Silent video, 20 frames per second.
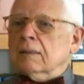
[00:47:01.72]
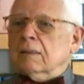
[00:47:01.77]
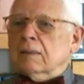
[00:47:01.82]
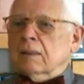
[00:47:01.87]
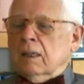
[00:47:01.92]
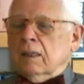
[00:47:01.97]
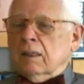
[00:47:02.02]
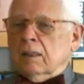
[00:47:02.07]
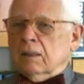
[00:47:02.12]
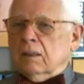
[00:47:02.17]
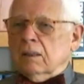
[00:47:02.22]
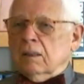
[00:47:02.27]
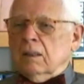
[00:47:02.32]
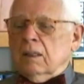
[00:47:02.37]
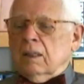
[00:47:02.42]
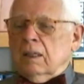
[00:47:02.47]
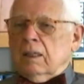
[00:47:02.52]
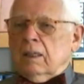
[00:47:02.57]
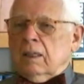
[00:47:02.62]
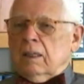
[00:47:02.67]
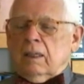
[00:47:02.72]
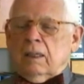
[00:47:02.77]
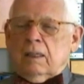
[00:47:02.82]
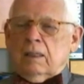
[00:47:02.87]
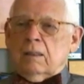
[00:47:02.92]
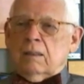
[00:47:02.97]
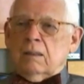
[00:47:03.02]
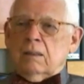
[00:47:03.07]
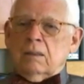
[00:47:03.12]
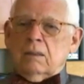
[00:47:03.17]
cycle
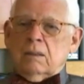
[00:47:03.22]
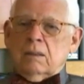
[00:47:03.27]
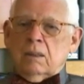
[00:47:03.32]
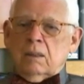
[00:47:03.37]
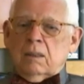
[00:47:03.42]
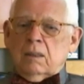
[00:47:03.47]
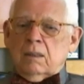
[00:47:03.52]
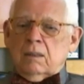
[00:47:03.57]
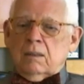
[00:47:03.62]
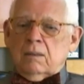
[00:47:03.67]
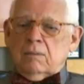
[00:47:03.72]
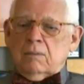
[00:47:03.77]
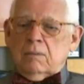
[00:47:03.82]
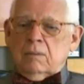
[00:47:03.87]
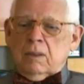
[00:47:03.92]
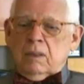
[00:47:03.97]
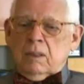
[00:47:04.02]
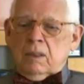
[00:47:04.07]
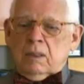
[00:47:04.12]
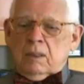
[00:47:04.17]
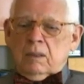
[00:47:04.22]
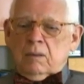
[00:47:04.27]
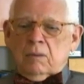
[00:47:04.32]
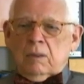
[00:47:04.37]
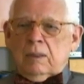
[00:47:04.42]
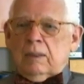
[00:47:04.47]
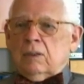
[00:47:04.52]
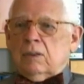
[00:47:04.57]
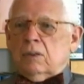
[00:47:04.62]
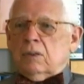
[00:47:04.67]
in
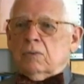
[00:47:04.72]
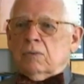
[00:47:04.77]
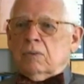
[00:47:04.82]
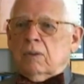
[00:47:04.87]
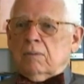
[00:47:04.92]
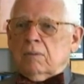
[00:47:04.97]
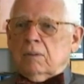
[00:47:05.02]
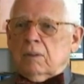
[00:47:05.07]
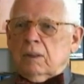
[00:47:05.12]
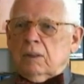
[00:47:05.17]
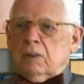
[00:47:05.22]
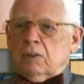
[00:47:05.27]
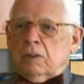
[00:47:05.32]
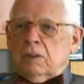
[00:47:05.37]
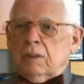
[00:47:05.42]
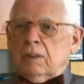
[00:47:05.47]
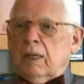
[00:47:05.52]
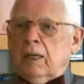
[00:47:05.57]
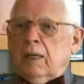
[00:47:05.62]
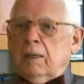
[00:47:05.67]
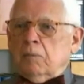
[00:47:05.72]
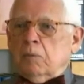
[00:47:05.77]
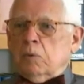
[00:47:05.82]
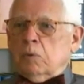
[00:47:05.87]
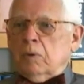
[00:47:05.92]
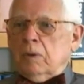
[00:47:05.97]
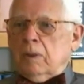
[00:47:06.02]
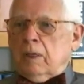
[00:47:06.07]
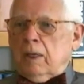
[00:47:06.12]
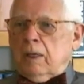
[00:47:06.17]
religious revelation came
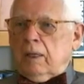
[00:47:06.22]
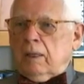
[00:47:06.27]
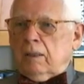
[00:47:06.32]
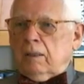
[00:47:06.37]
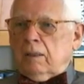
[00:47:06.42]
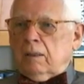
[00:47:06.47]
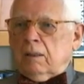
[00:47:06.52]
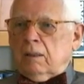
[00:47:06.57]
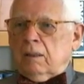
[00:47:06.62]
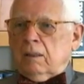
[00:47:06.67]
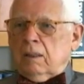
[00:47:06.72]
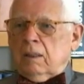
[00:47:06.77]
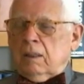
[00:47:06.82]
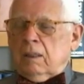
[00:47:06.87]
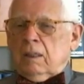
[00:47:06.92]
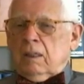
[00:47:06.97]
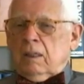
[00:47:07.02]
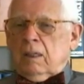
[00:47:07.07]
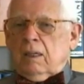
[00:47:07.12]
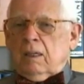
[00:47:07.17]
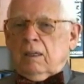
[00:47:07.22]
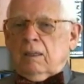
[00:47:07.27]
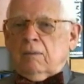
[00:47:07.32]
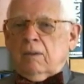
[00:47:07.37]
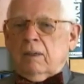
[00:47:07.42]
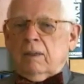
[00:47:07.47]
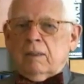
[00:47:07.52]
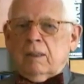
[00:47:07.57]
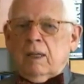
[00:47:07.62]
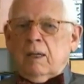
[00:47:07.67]
to an end.
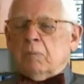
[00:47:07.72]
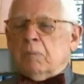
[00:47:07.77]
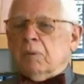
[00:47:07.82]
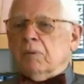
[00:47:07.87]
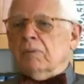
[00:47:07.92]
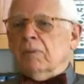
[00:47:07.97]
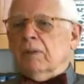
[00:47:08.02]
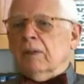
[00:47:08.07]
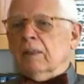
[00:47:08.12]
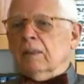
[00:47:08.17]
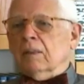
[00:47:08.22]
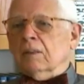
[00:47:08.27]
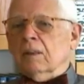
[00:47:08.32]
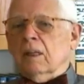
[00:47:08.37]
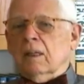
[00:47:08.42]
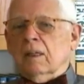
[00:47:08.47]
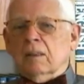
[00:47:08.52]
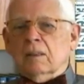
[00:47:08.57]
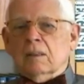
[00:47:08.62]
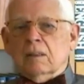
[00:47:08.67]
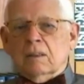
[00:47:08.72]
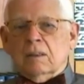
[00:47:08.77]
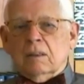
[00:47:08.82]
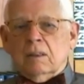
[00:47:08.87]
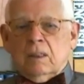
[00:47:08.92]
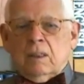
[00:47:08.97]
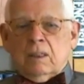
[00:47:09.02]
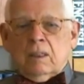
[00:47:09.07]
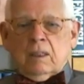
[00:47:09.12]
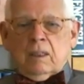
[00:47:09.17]
And that prophetic cycle,
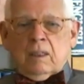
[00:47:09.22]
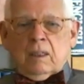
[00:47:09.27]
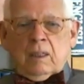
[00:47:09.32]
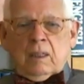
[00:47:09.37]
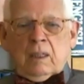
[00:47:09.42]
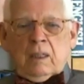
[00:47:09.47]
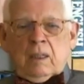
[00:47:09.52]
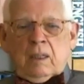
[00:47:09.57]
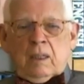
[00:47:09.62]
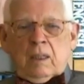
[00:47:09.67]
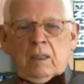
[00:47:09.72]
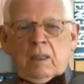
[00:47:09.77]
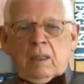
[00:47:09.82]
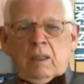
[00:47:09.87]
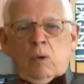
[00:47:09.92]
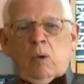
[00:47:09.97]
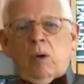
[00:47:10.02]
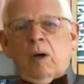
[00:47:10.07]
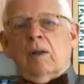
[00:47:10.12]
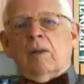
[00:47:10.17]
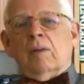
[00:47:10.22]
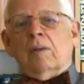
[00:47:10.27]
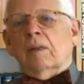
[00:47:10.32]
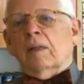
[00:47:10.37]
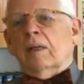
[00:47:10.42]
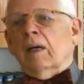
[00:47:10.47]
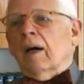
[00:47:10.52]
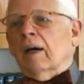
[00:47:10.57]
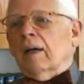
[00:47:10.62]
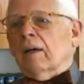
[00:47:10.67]
well,
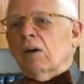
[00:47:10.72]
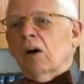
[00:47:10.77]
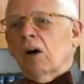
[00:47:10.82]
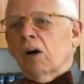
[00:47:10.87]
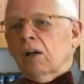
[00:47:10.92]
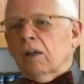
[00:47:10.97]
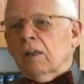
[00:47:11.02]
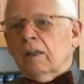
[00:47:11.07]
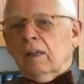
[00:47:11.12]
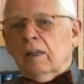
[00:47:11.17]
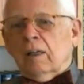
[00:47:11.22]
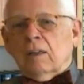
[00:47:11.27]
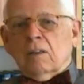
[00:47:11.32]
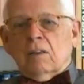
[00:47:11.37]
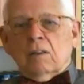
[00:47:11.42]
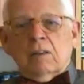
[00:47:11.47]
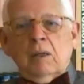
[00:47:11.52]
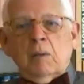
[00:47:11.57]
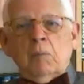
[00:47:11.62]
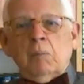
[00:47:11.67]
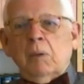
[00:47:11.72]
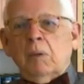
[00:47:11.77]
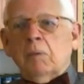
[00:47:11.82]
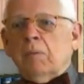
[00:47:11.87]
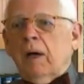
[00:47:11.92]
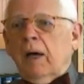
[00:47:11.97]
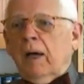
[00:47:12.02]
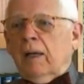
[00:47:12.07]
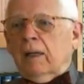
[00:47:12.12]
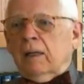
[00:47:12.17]
the iconic or
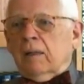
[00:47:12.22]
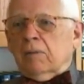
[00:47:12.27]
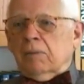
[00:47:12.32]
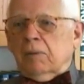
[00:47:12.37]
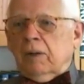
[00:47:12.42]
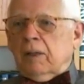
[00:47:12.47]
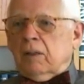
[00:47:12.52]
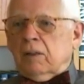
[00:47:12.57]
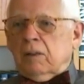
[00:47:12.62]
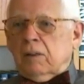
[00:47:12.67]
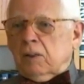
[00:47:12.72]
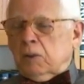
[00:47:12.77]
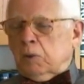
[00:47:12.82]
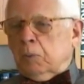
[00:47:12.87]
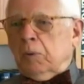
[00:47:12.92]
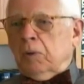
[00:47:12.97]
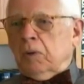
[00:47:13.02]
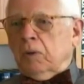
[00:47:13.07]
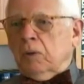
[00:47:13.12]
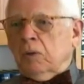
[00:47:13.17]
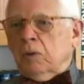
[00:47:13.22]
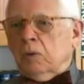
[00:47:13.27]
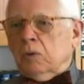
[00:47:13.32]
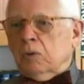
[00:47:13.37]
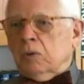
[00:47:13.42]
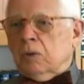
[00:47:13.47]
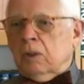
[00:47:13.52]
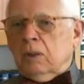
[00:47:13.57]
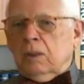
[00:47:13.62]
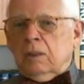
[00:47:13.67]
emblematic figure that's been
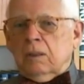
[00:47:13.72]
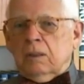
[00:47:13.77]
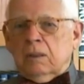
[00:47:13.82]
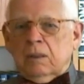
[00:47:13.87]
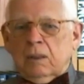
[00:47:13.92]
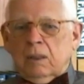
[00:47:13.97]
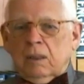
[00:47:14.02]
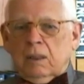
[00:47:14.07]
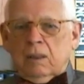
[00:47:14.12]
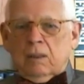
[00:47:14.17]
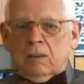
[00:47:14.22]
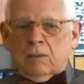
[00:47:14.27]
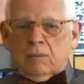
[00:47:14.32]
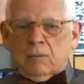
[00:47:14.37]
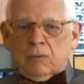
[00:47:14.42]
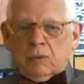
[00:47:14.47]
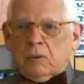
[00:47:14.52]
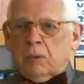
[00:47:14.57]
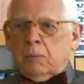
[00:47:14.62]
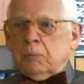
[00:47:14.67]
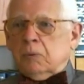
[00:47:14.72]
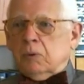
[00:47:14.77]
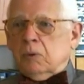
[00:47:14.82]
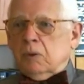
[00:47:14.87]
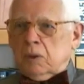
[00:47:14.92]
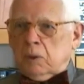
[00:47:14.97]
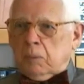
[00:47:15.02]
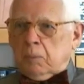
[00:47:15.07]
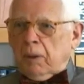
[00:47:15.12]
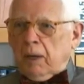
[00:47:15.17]
used in scripture
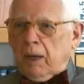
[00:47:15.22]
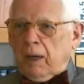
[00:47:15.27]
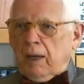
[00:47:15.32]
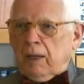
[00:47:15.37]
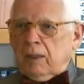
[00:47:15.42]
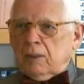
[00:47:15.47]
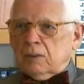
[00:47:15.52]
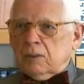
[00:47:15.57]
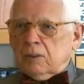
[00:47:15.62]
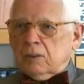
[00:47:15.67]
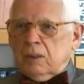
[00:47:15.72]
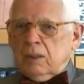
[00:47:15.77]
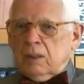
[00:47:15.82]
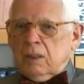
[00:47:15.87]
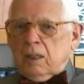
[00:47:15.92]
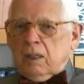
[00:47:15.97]
in the past